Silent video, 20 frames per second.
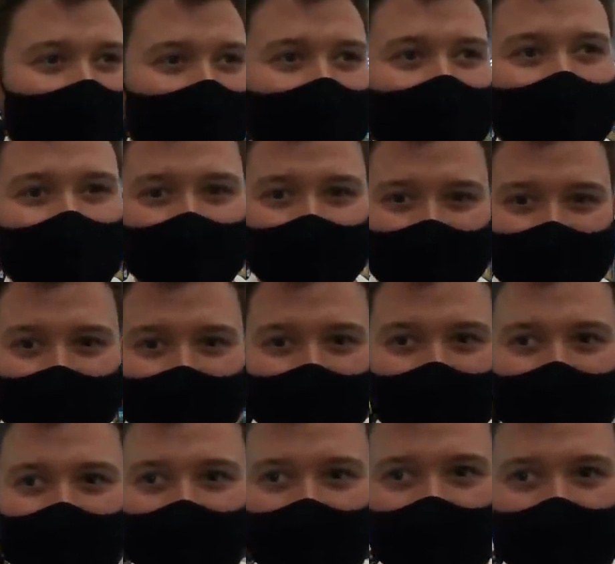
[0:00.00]
for the last
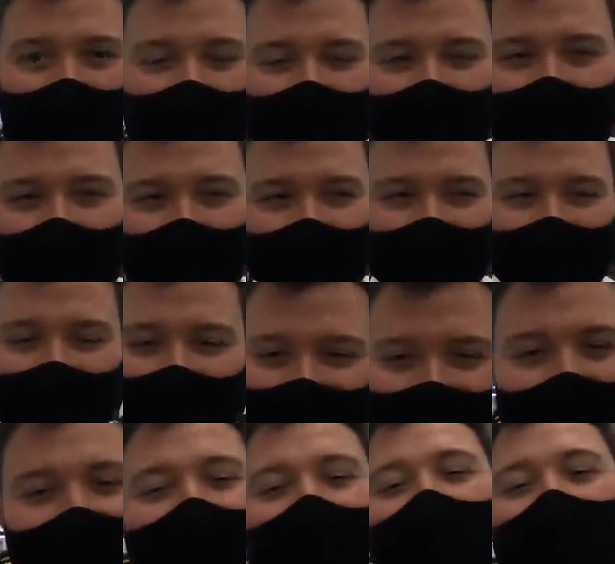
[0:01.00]
time for at
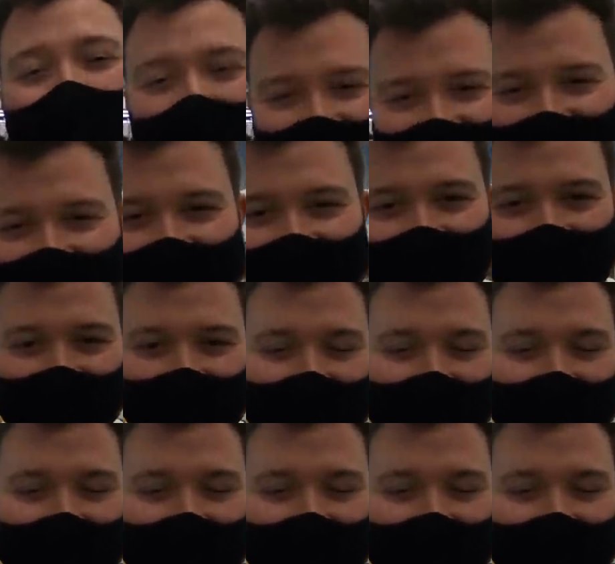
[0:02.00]
least a few weeks.